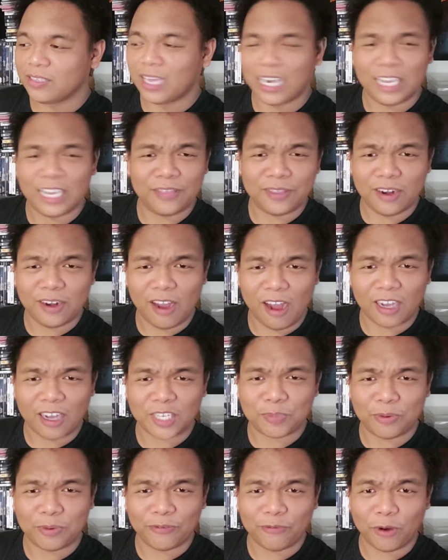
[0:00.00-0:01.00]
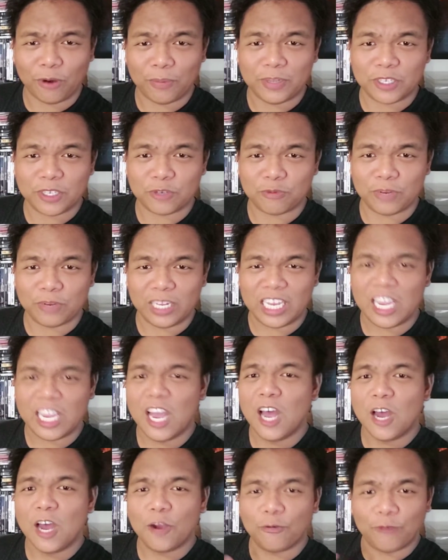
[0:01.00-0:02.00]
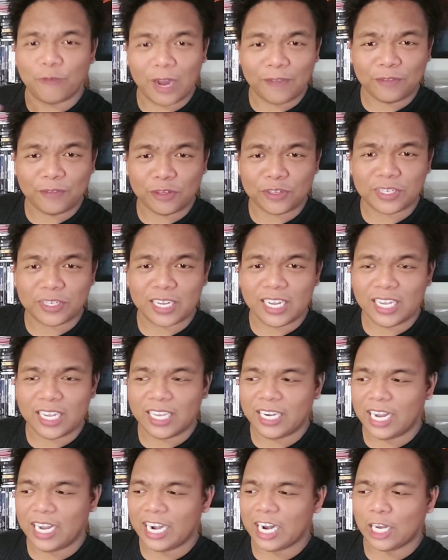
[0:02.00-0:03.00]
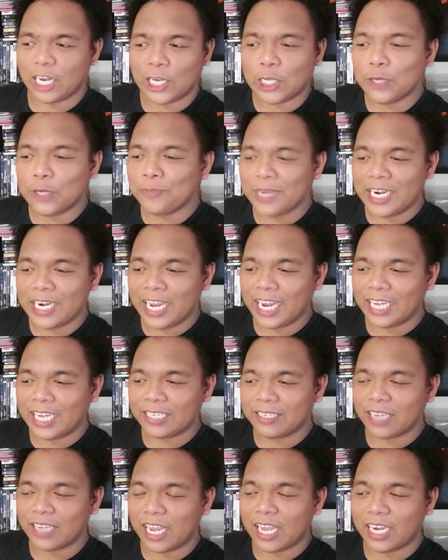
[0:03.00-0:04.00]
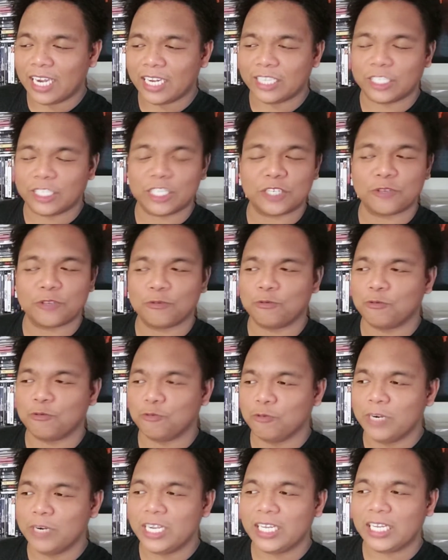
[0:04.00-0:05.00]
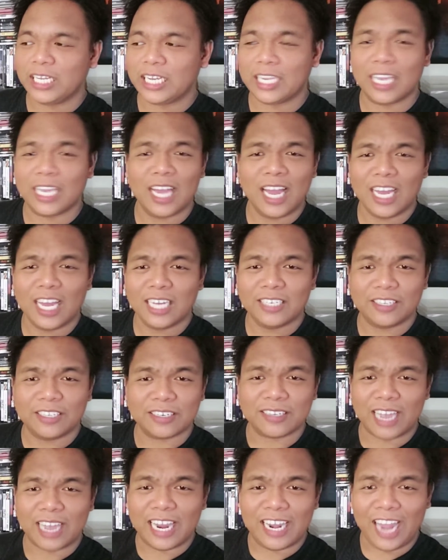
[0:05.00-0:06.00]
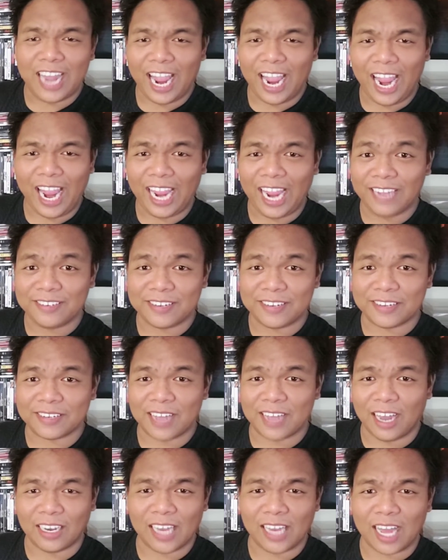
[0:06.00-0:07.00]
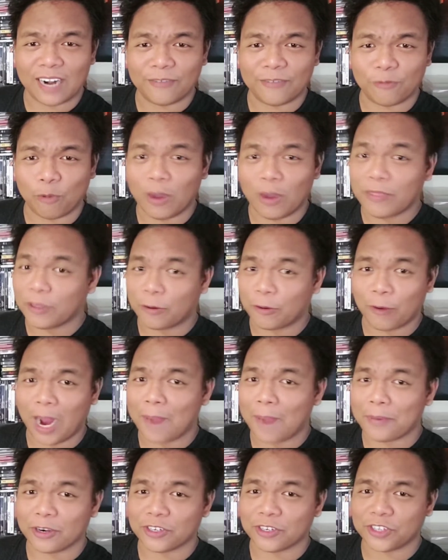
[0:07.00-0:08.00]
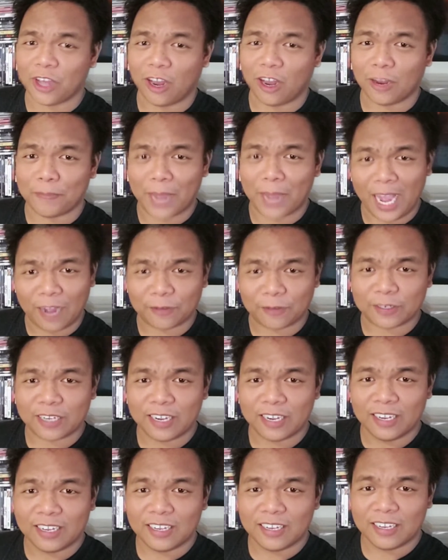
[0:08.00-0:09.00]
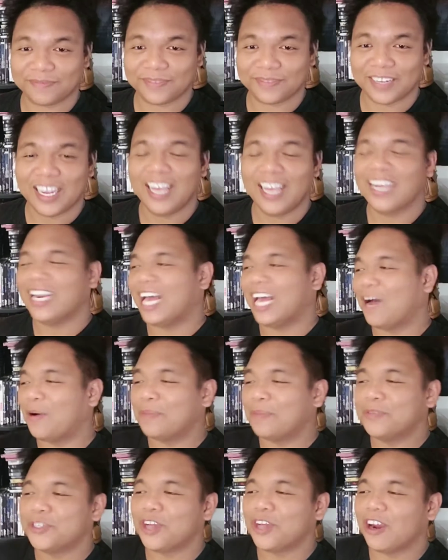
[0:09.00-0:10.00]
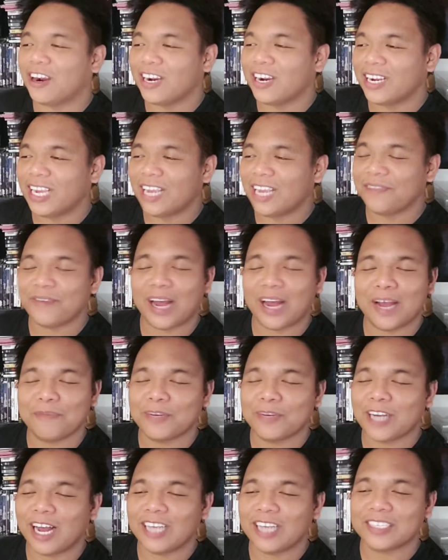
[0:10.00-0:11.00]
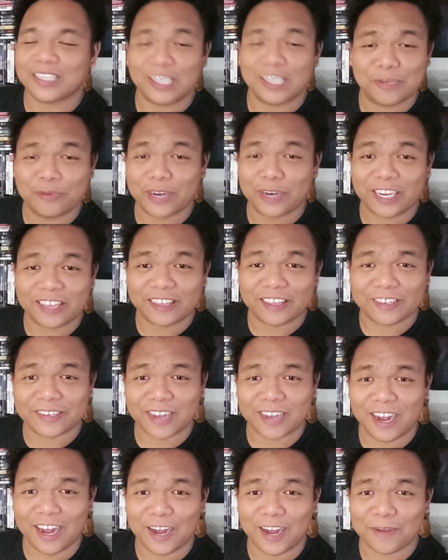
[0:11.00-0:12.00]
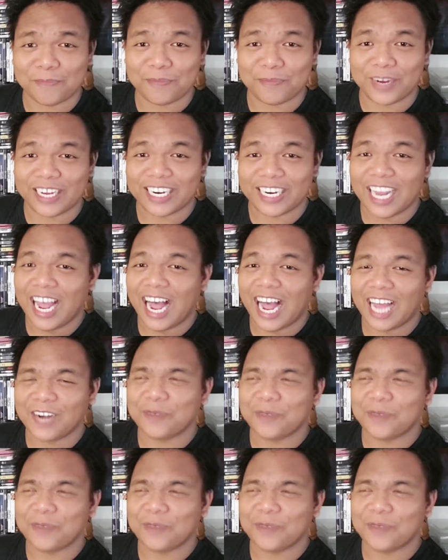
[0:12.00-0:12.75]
that Ethan Hawke's performance really revels in and illuminates, and it just really just enhances a lot of what the Grabber is all about. Now, I'm sorry if I'm constantly bringing this up, but I